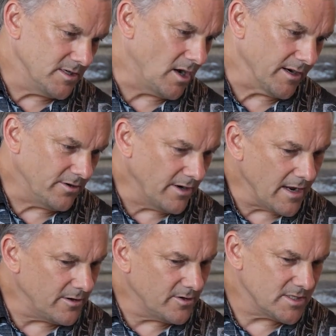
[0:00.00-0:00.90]
Dr.
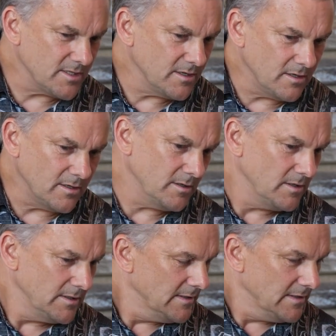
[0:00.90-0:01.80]
Anderson,
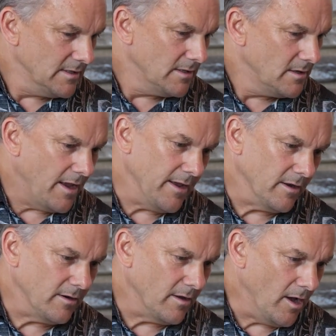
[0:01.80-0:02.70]

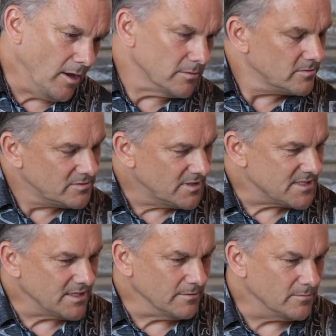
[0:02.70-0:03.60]
and
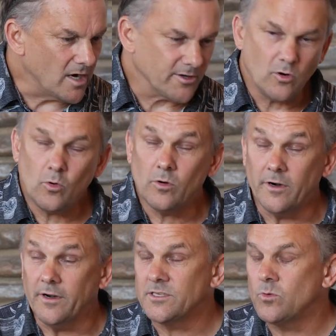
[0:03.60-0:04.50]
Dr.
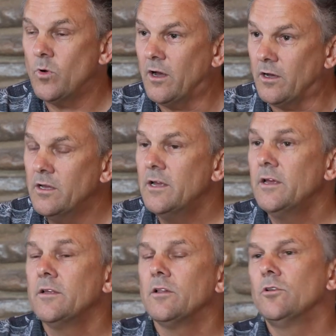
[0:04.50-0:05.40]
Horn as well,
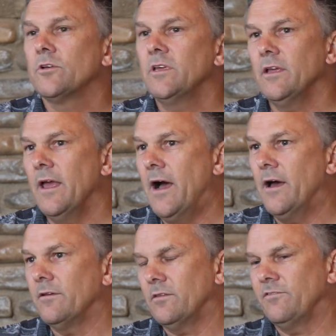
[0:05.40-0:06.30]
looking
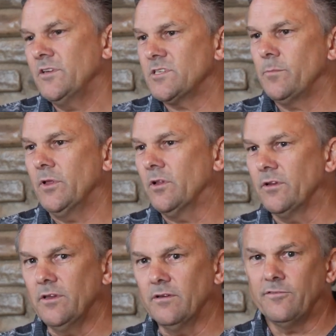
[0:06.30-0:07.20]
at the
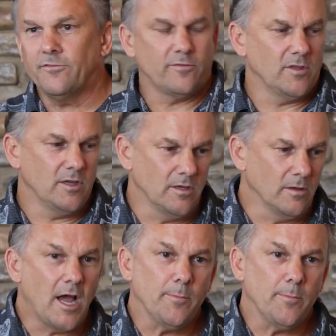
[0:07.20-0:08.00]
feasibility of the